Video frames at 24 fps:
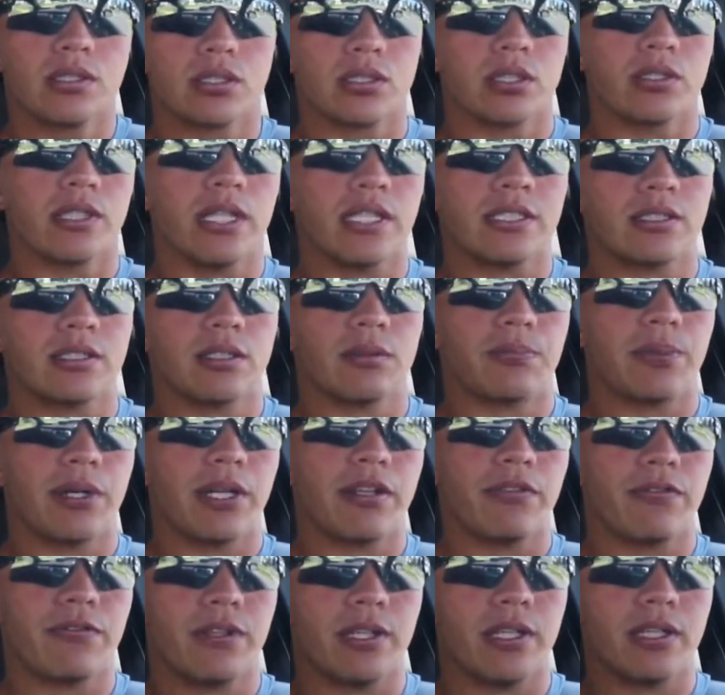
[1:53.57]
So that's the
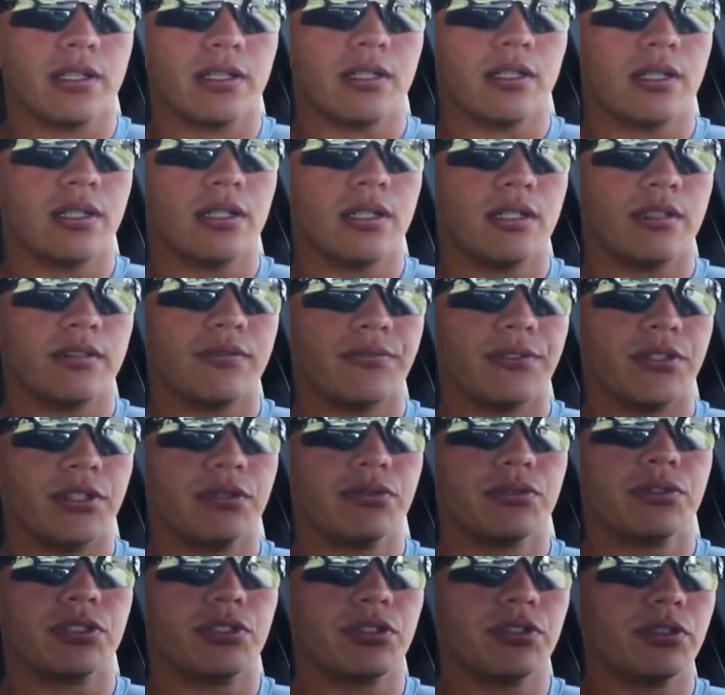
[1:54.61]
benefit of
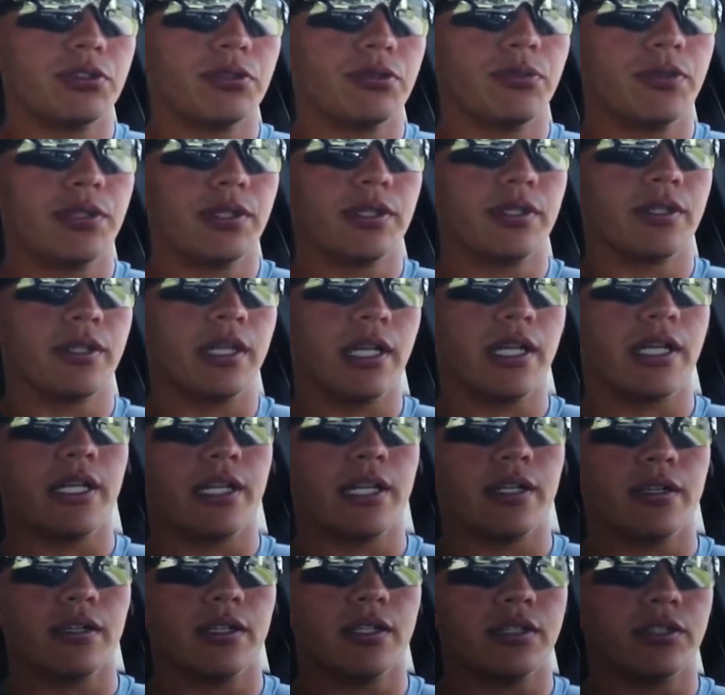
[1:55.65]
YouTube
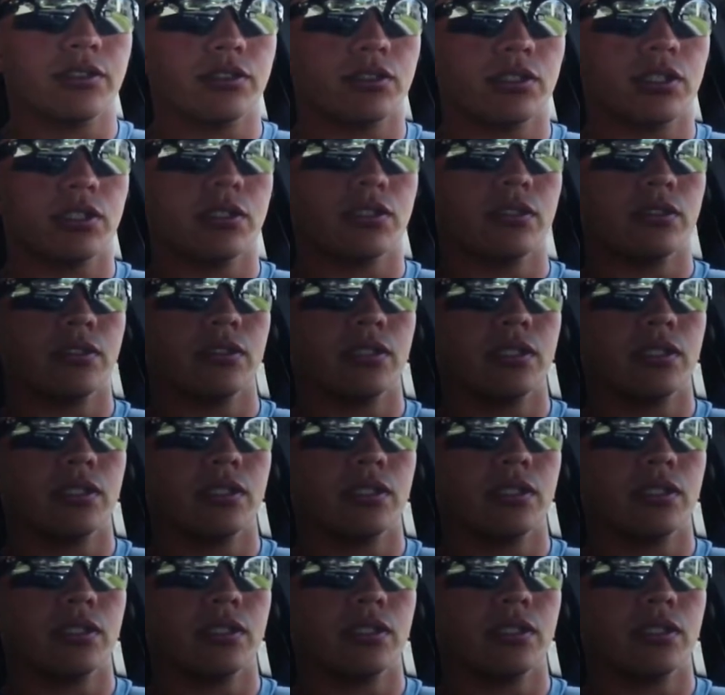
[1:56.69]
and also